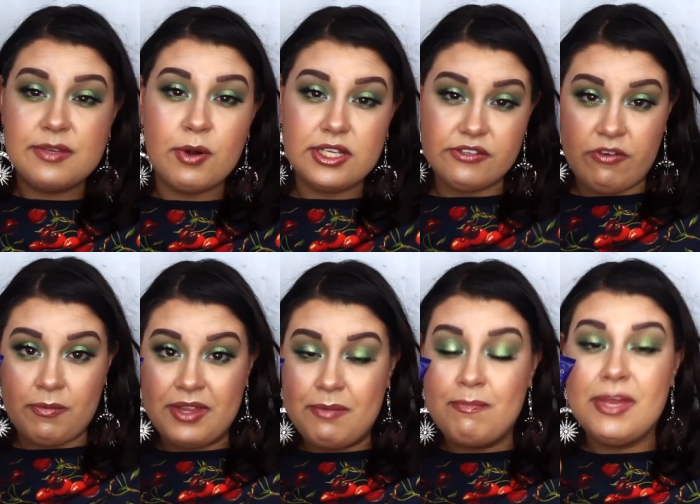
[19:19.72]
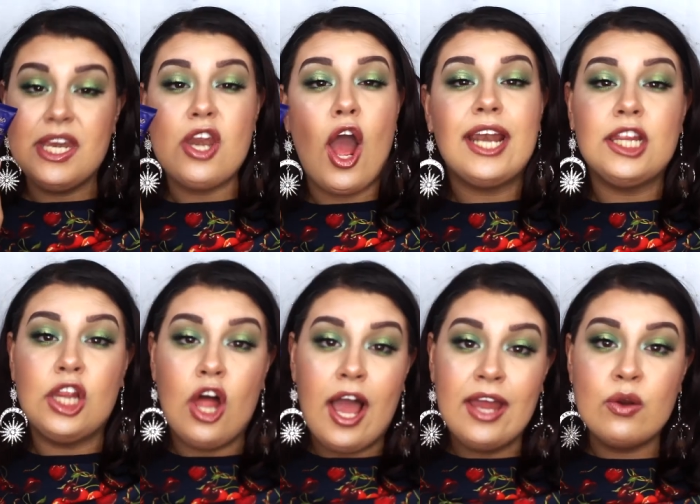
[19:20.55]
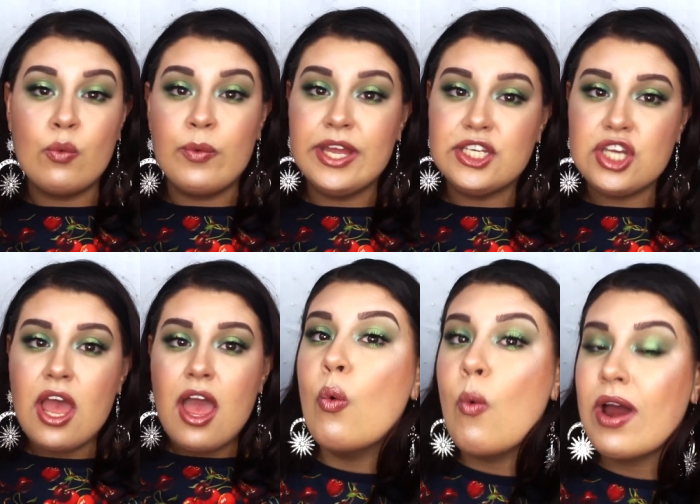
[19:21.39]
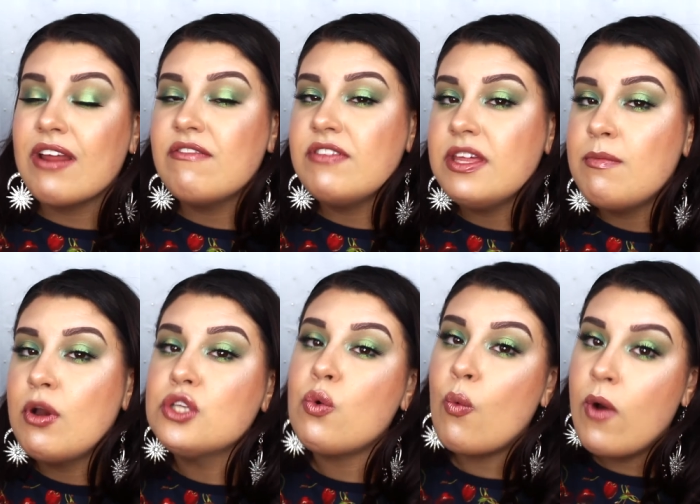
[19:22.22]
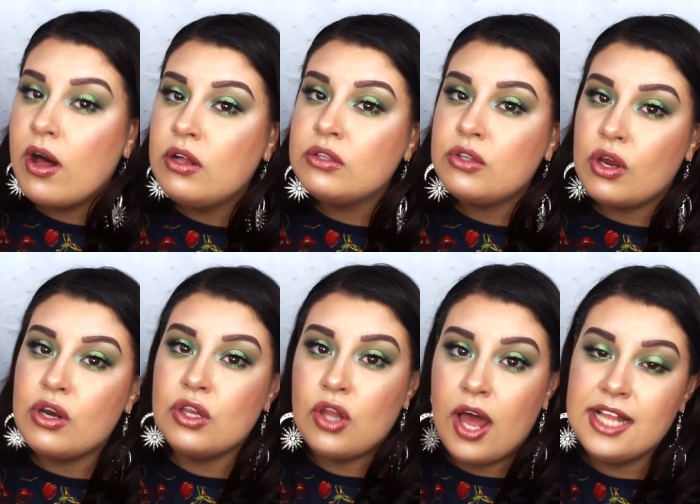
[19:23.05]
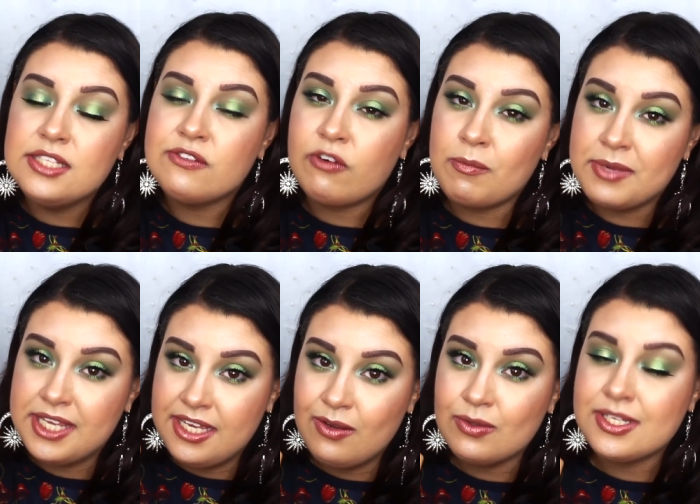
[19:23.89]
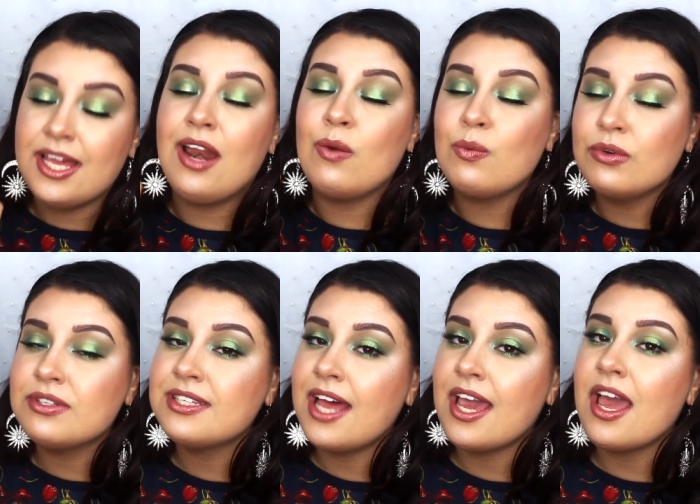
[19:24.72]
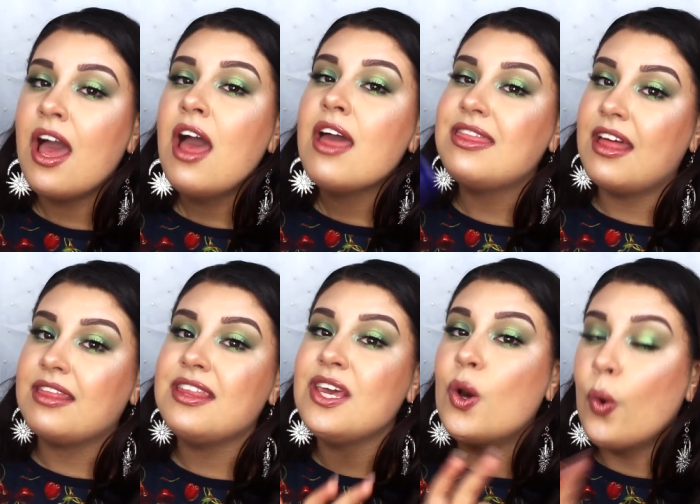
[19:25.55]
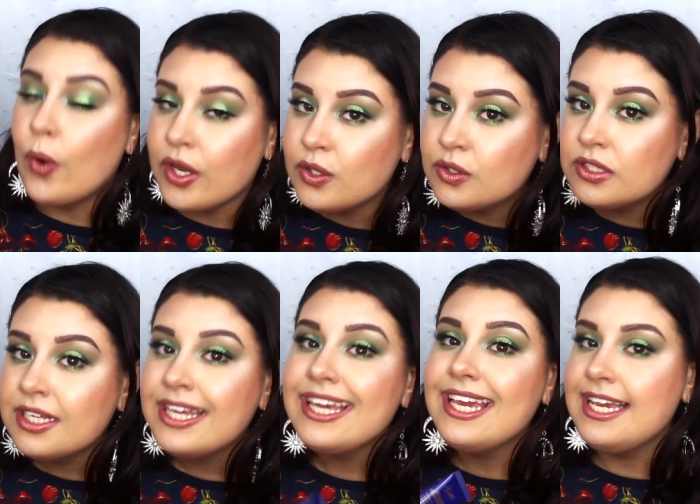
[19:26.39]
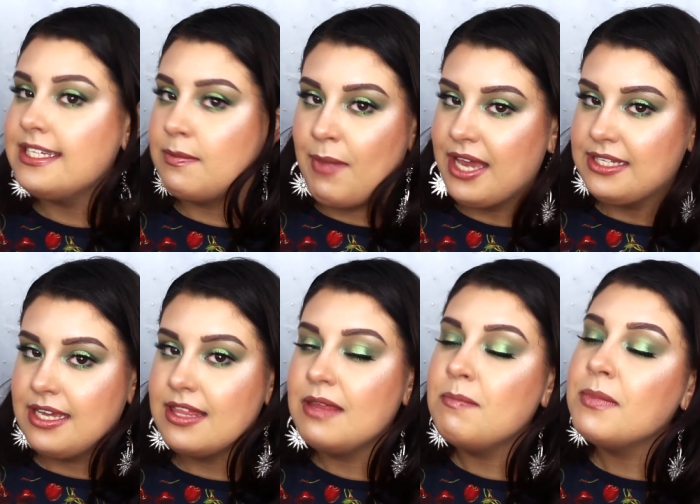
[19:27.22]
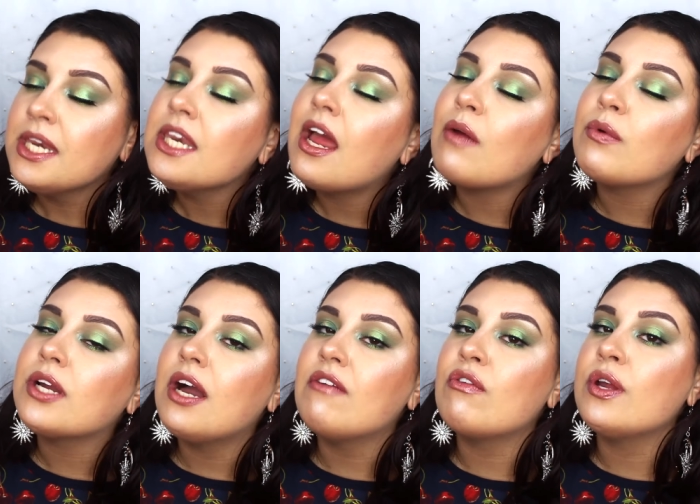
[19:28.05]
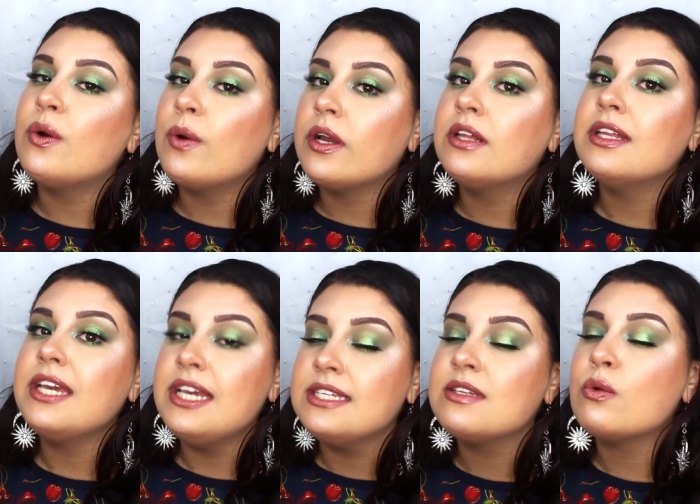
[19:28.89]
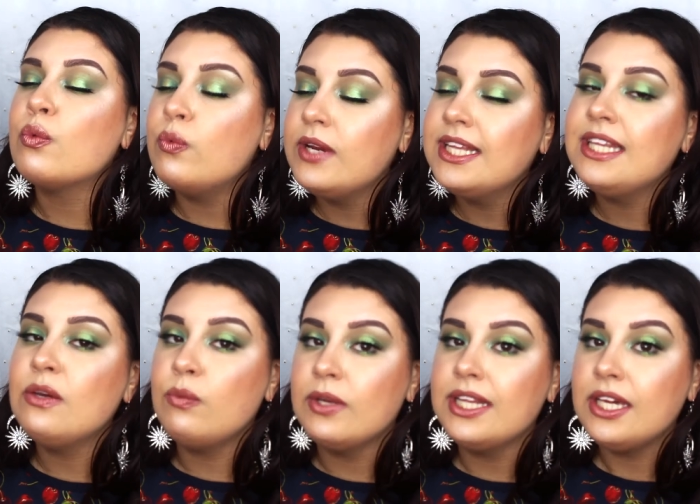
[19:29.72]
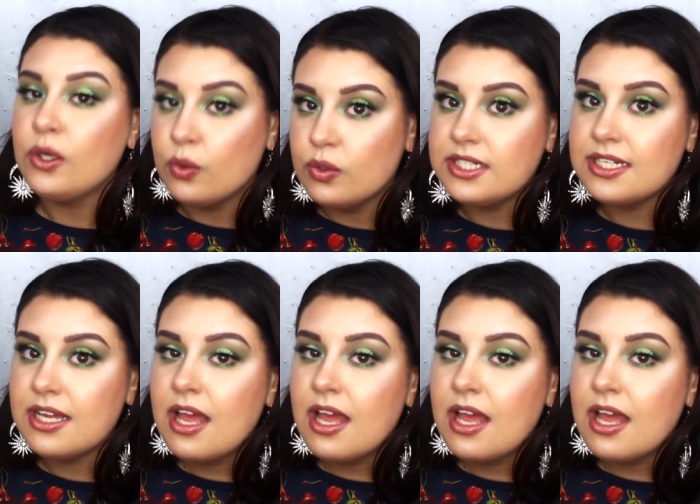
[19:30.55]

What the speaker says: this product's from the Midnight line, which one of the most well-known lines from Kiehl's. And I will say that the oil is amazing. The Midnight Recovery Oil is really, really good.